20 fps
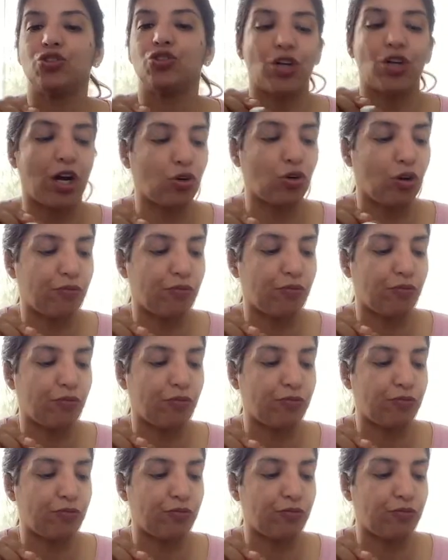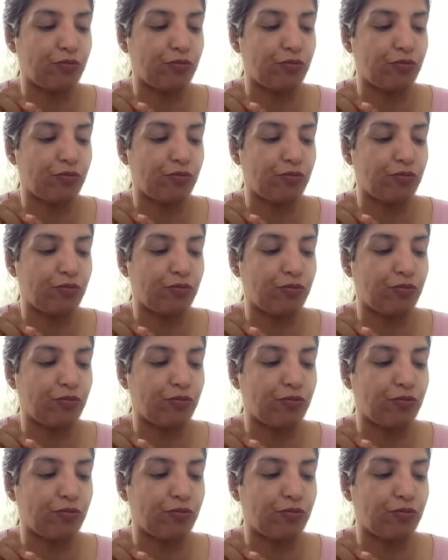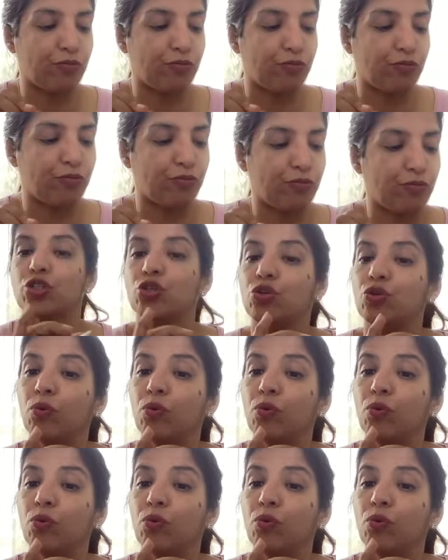drug of choice is magnesium sulfate.